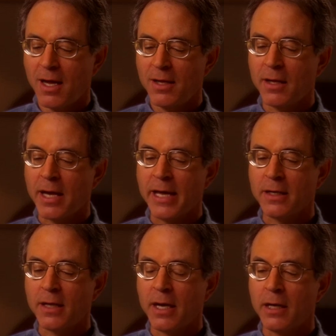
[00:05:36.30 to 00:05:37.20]
yeah,
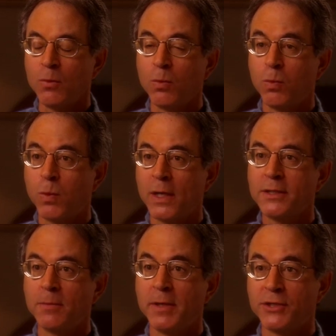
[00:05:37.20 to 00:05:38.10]
and I
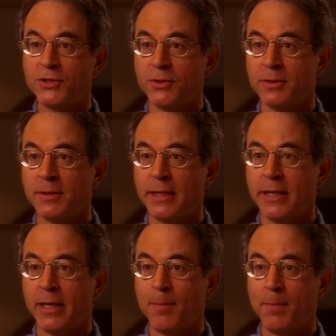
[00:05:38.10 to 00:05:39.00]
wanted to make certain
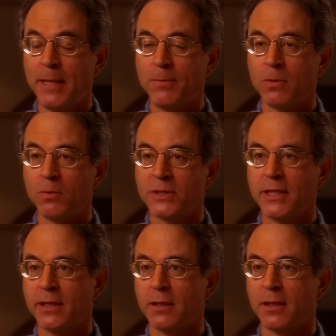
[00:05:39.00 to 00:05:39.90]
that people were
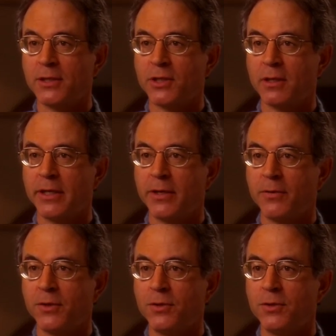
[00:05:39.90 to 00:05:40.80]
psychologically
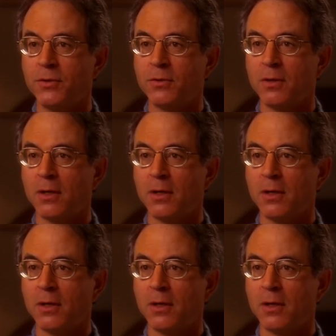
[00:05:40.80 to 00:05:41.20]
healthy too.